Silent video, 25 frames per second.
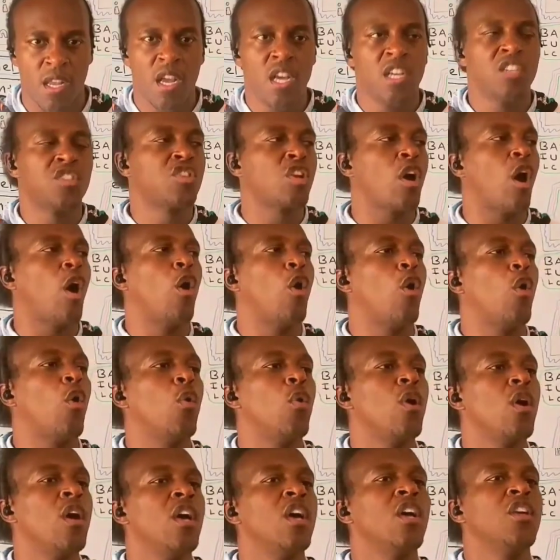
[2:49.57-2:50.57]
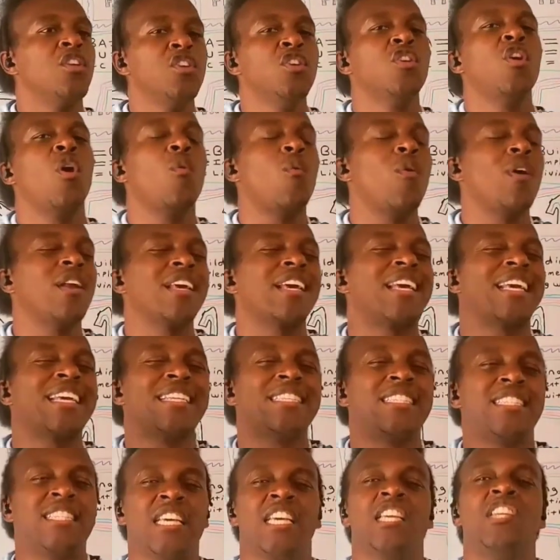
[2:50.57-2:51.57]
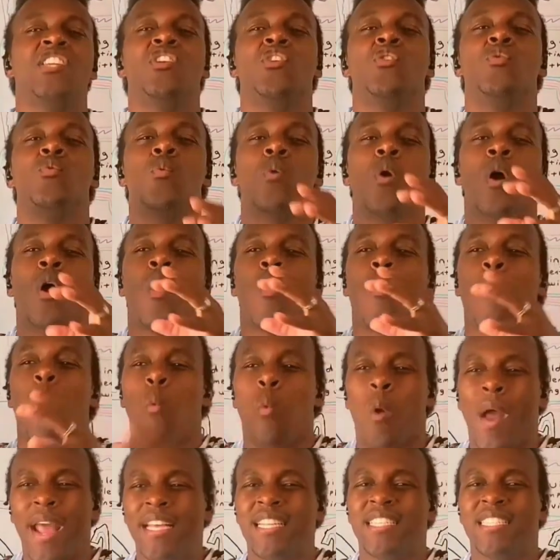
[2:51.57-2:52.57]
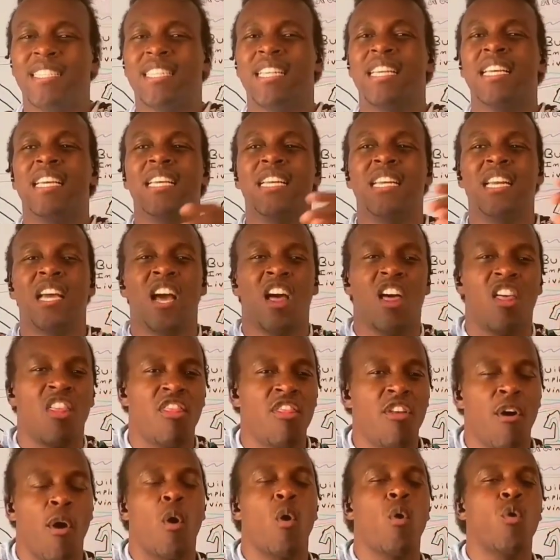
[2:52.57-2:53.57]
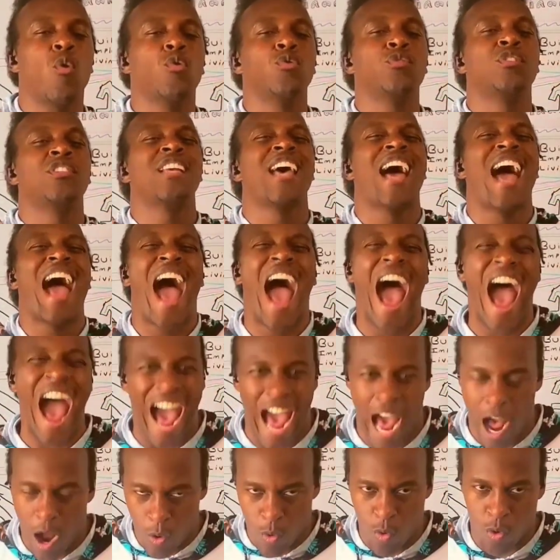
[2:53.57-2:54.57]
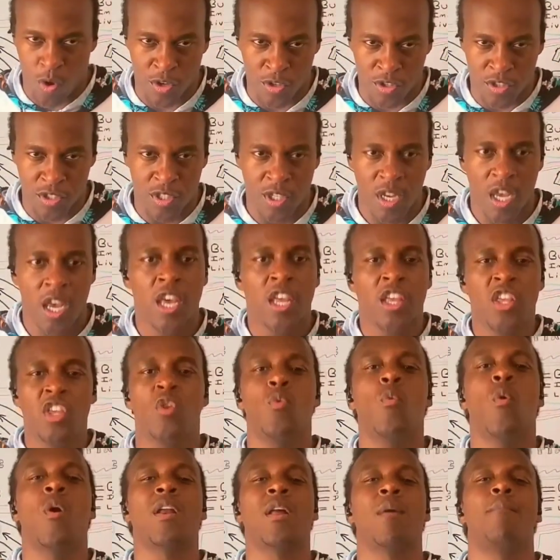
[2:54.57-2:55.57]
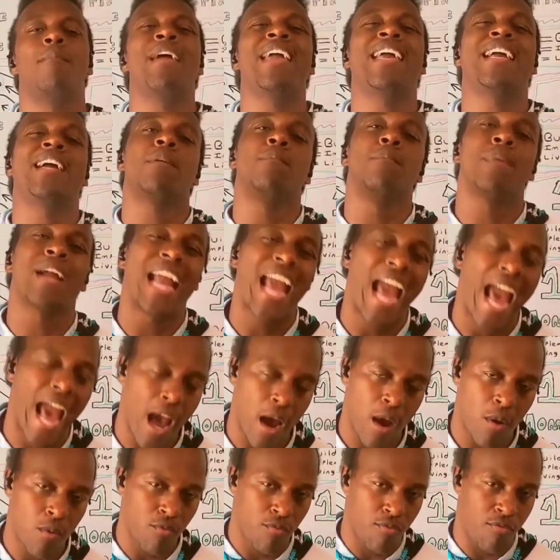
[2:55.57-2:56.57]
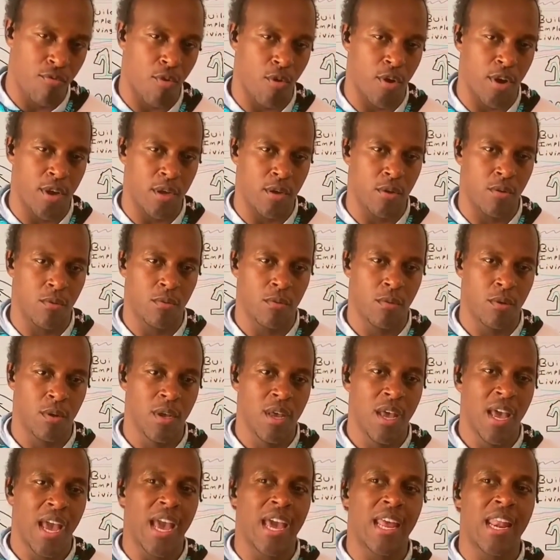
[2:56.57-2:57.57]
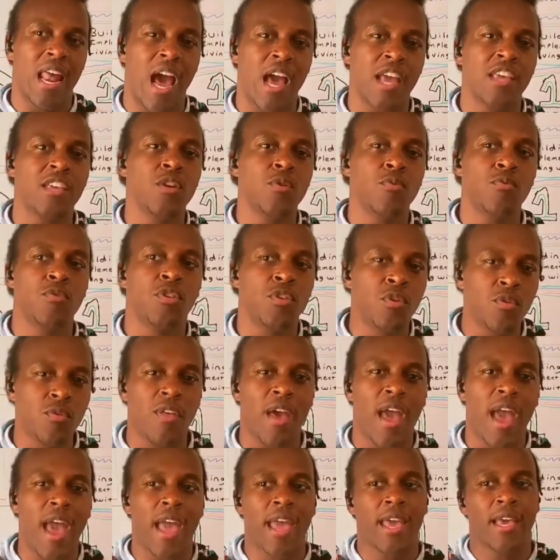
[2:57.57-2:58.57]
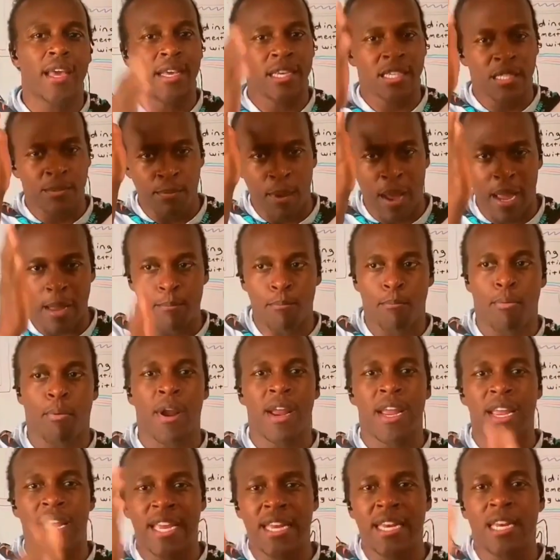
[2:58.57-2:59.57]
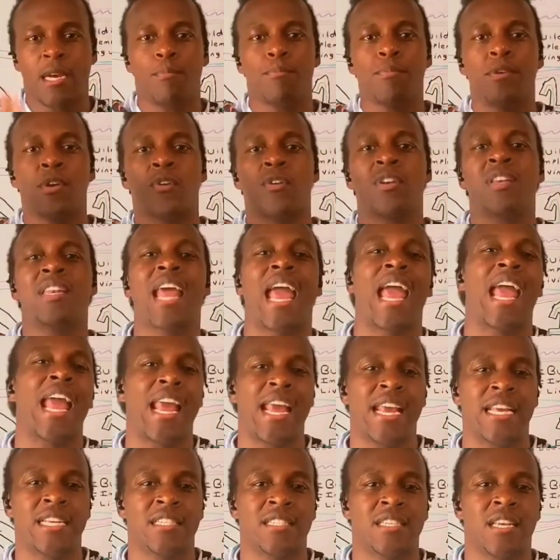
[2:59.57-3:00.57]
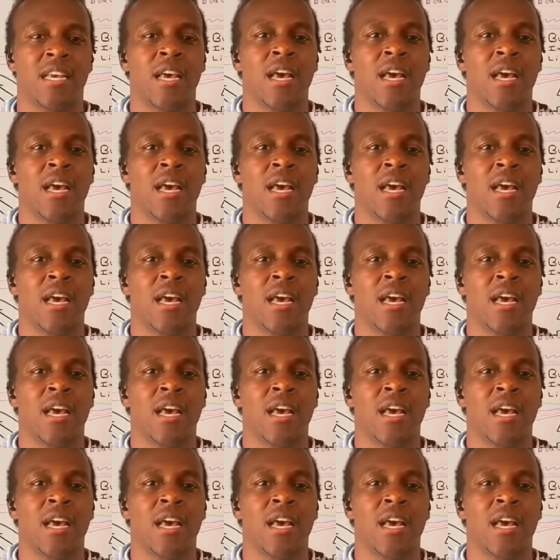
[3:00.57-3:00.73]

So you don't want to continue wasting those hours. You want to make them count for you. And how you do that is by breaking up your days.